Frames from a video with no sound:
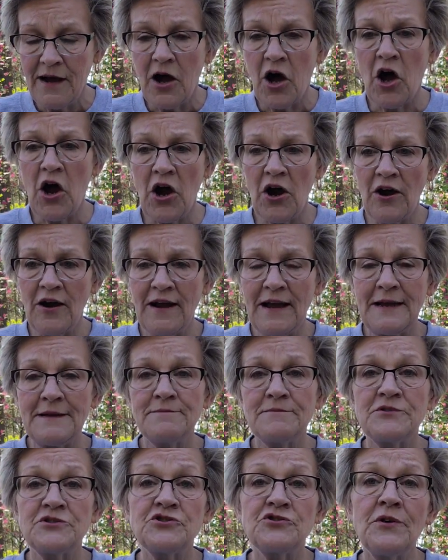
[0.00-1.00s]
All right,
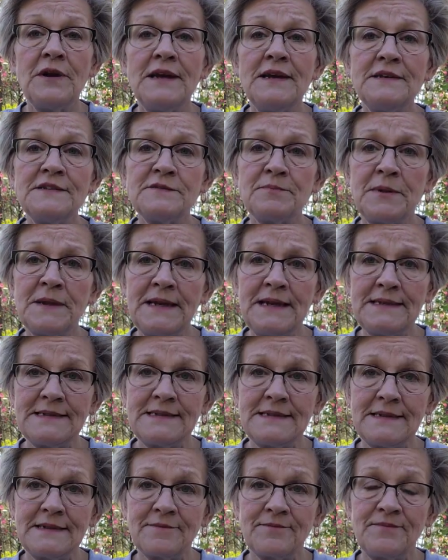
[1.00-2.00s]

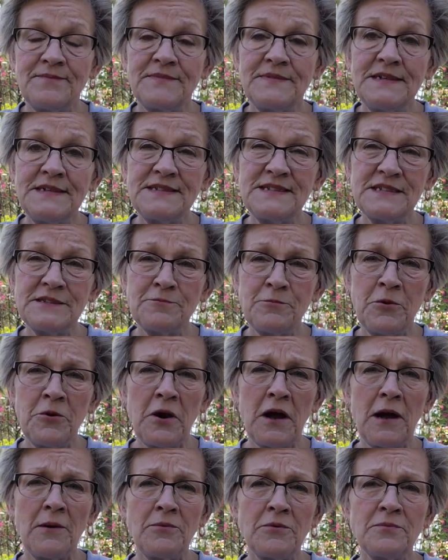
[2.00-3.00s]
transplanting. This is
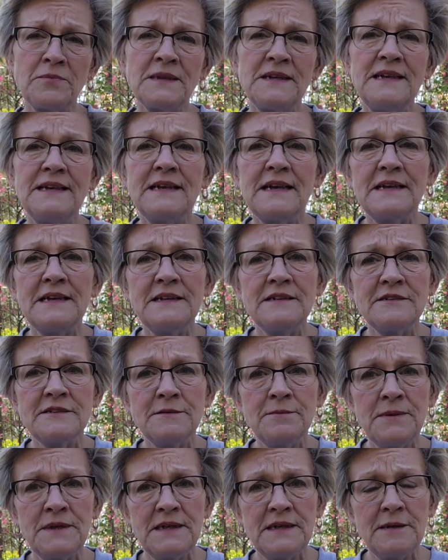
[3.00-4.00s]
probably getting to
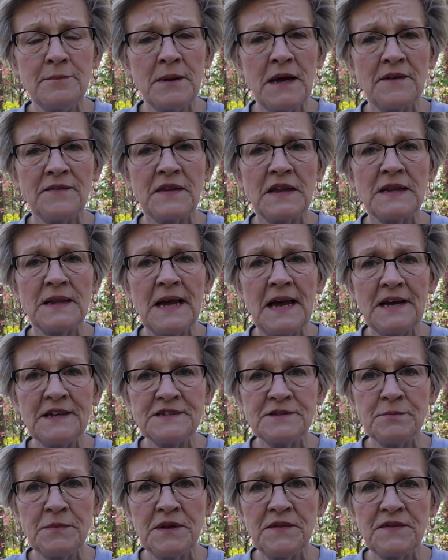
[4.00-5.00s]
be about the last
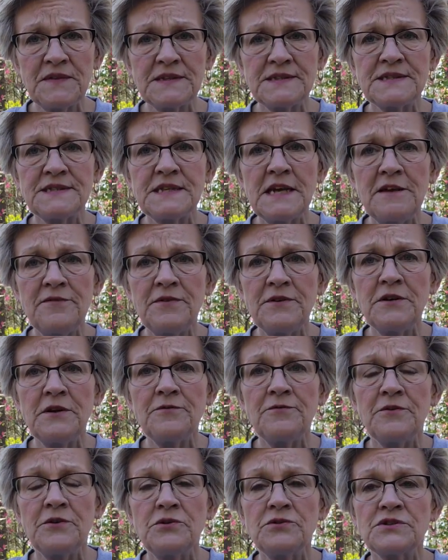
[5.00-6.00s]
month that's safe enough
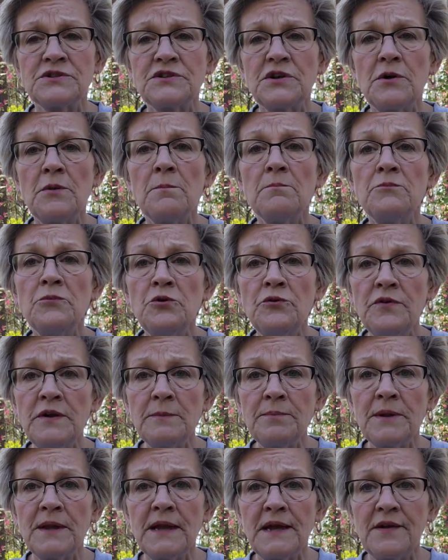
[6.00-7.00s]
for you to start moving
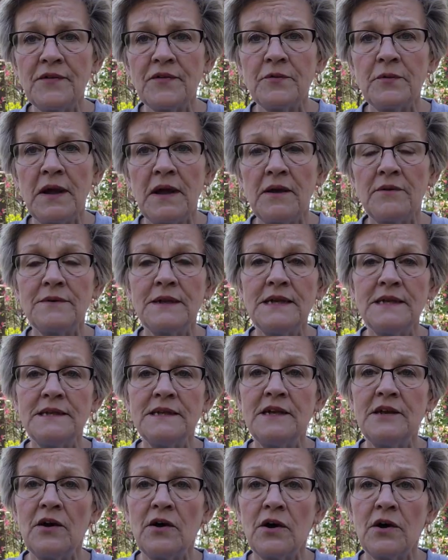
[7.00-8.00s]
plants around in the
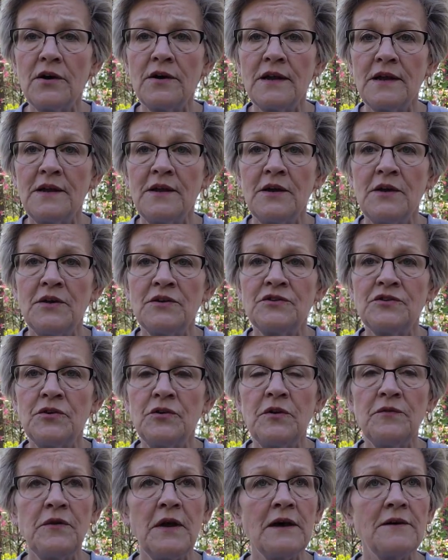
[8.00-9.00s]
yard. So
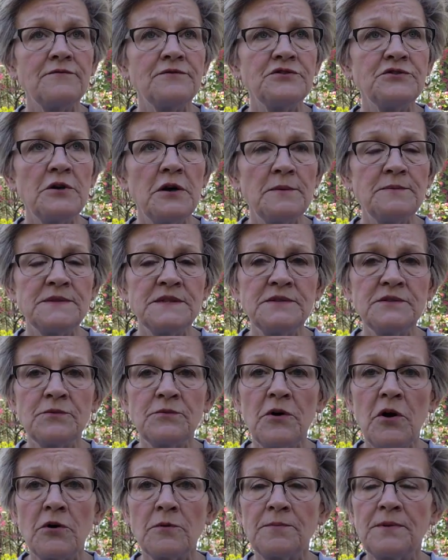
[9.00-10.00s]
if you have shrubs in the
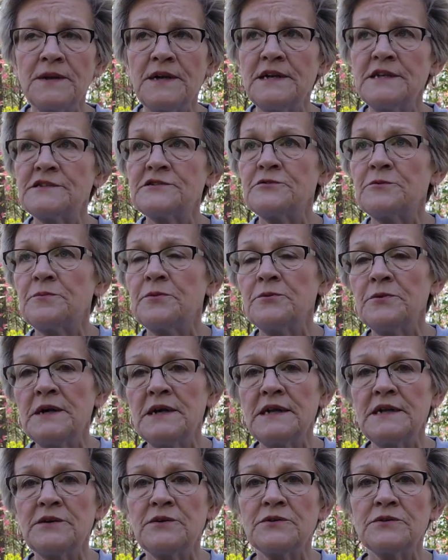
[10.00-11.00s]
wrong place or
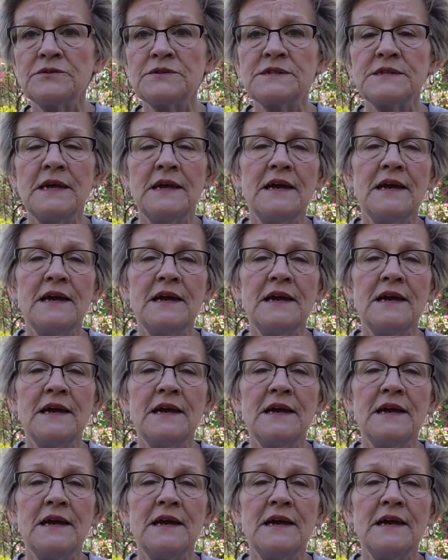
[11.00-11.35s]
perennials,